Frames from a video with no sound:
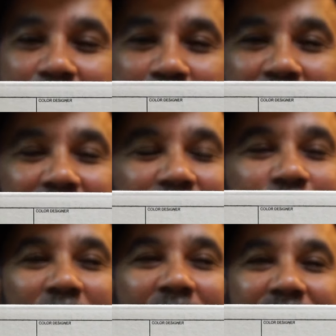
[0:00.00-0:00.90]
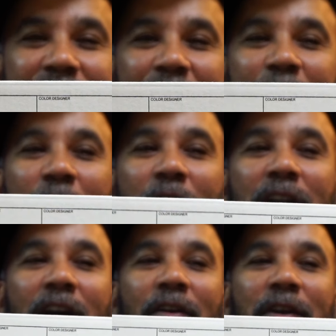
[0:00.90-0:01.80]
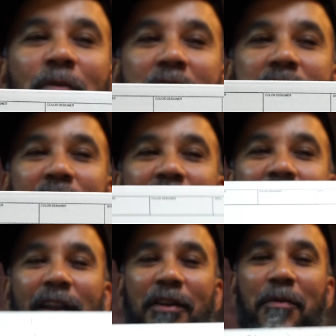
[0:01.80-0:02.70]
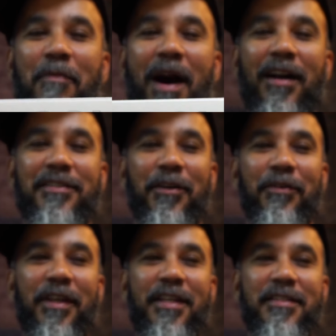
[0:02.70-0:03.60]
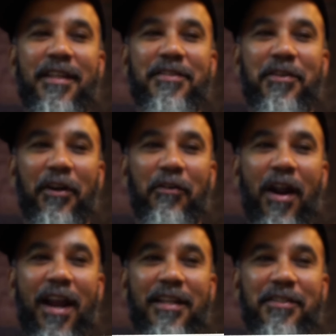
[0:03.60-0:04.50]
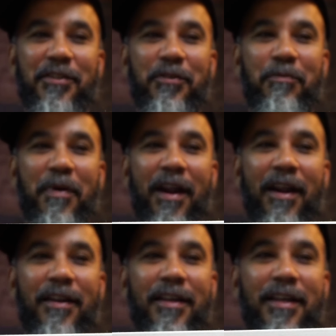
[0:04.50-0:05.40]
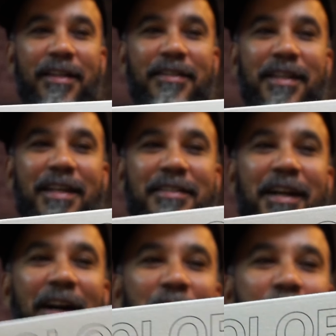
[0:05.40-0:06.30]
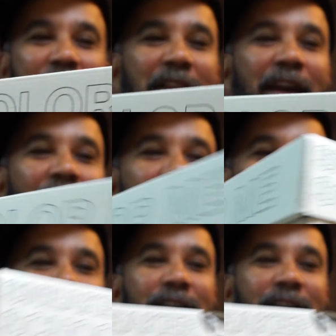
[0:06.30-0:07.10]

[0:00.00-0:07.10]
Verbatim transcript: But we got something going on. It wants you to color the box on these. These are a grade school pair. It says color me there.